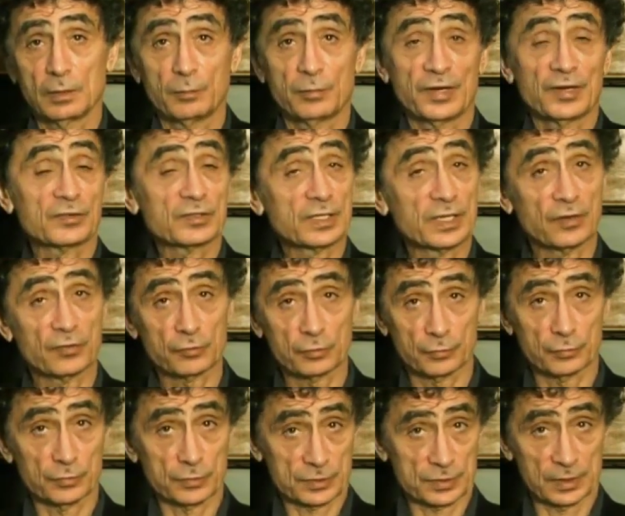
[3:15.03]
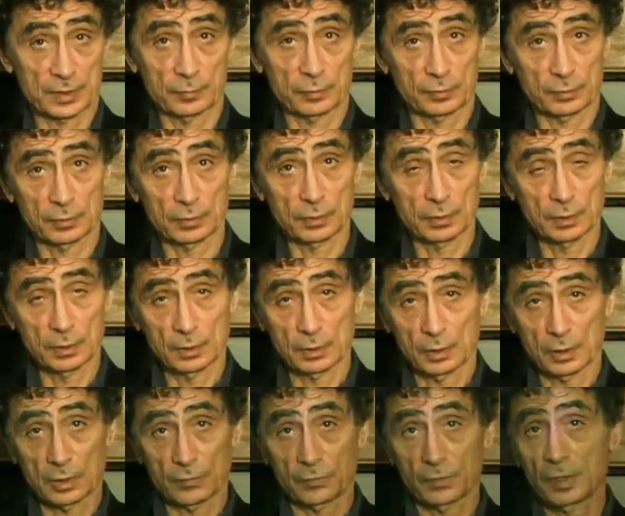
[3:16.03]
Breast cancer, for example,
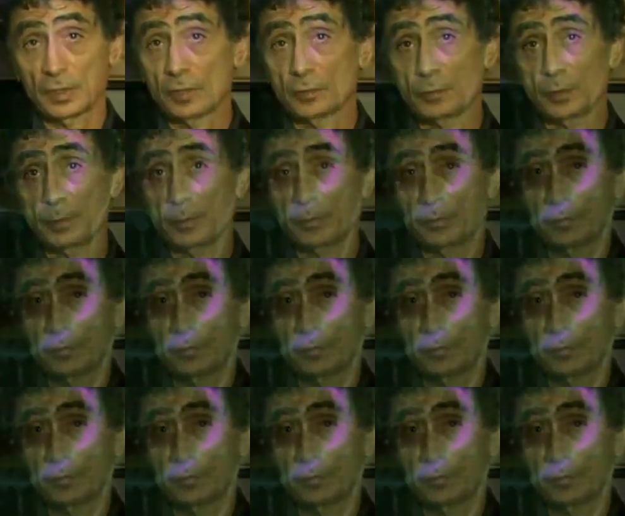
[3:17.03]
out of 100 women